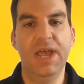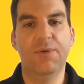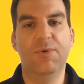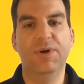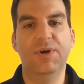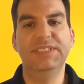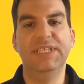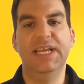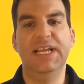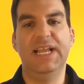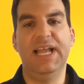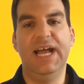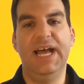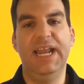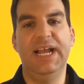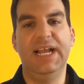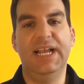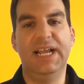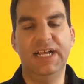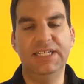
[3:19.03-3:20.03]
Once I
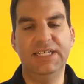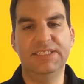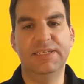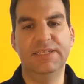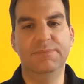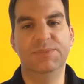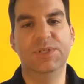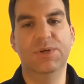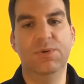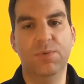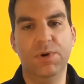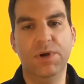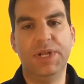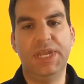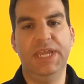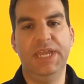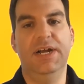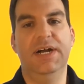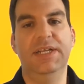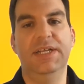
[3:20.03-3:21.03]
got accustomed to
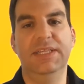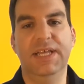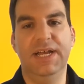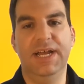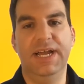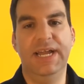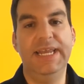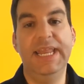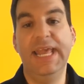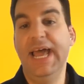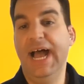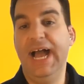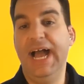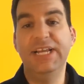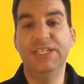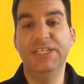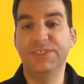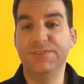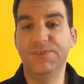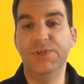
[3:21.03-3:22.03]
working online, I
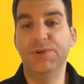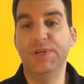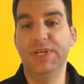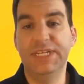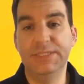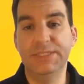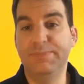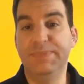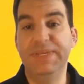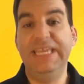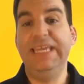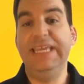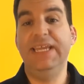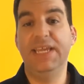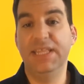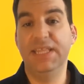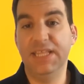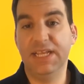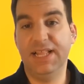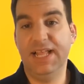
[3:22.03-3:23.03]
just viewed it as
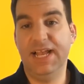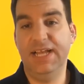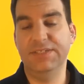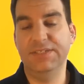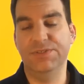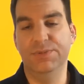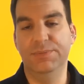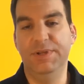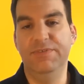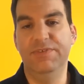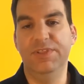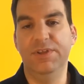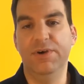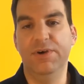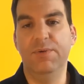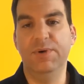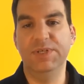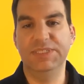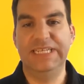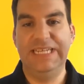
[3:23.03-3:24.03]
being in the classroom, even though
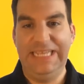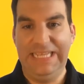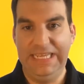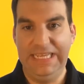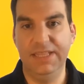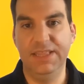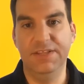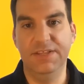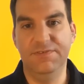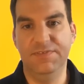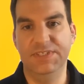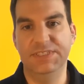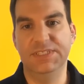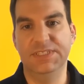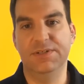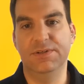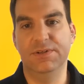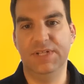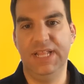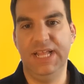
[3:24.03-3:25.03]
I wasn't in the
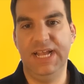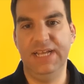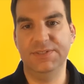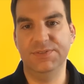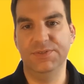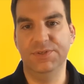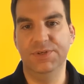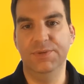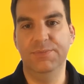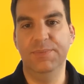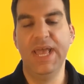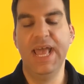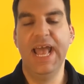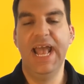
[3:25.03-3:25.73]
physical classroom.